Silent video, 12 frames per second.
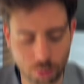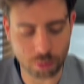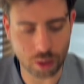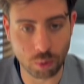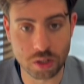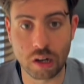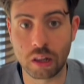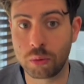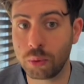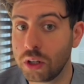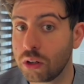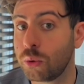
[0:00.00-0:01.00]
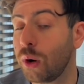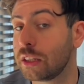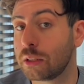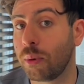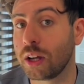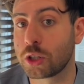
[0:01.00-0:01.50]
there was a 3-year
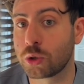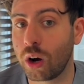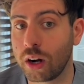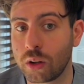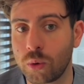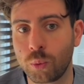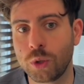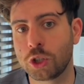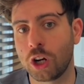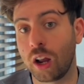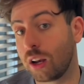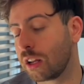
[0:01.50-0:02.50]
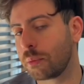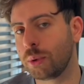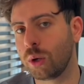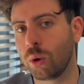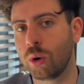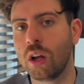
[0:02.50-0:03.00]
randomized trial, which I'll link
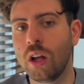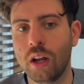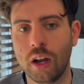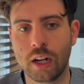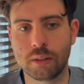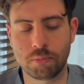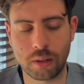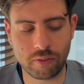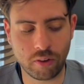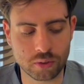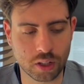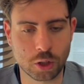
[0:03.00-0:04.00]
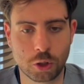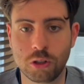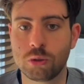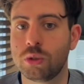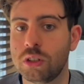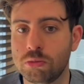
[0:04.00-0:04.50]
below, and they found that
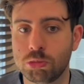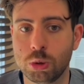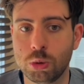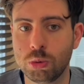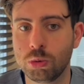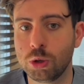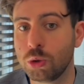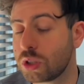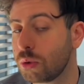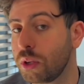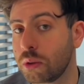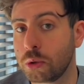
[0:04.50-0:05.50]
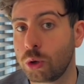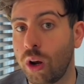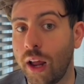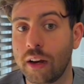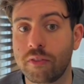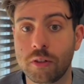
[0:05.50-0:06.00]
children who used erythritol
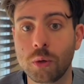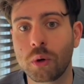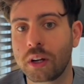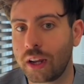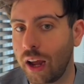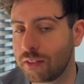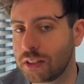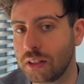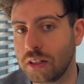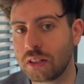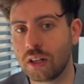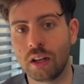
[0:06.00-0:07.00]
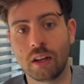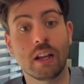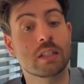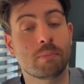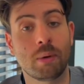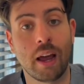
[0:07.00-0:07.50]
had fewer cavities and
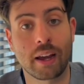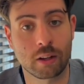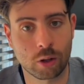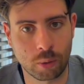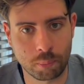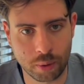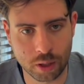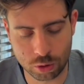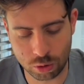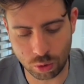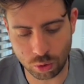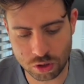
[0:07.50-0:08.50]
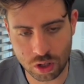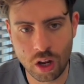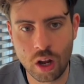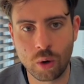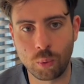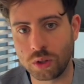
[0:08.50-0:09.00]
less plaque compared to those
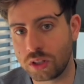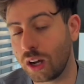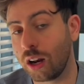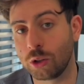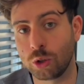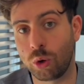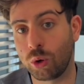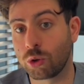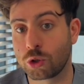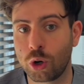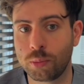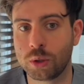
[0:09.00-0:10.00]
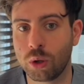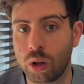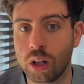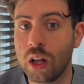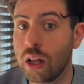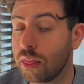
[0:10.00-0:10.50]
with xylitol or sorbitol.
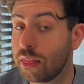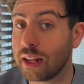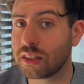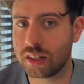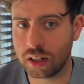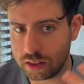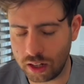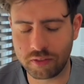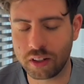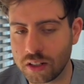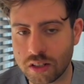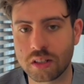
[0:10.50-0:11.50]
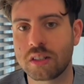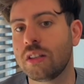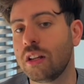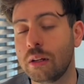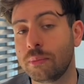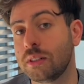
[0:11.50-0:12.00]
That said, the evidence is
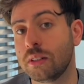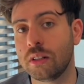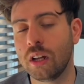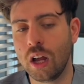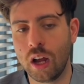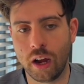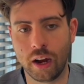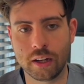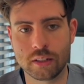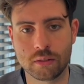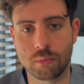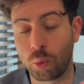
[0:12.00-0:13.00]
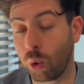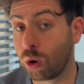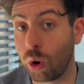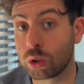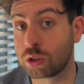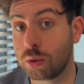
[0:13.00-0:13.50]
still limited and more
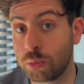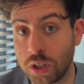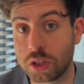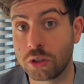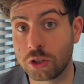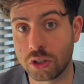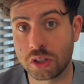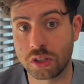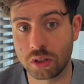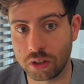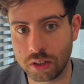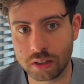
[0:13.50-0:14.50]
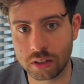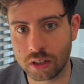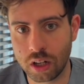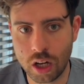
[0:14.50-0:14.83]
long-term research is still needed.